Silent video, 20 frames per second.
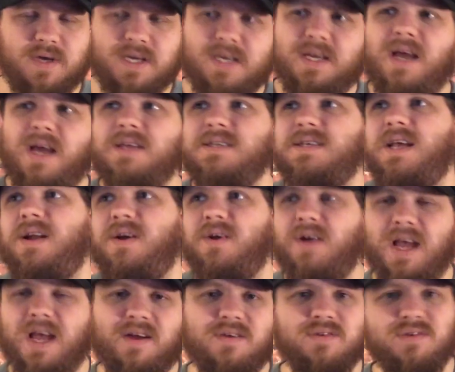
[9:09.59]
And yes, I know
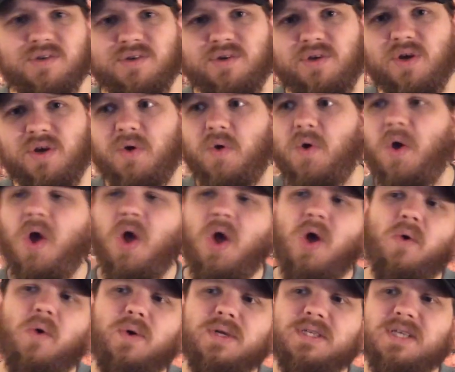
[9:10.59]
Count Dooku
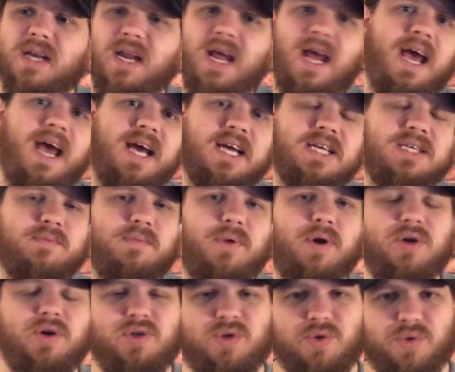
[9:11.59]
was an
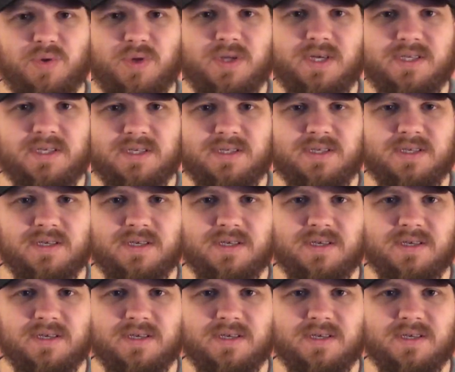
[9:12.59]
expert duelist.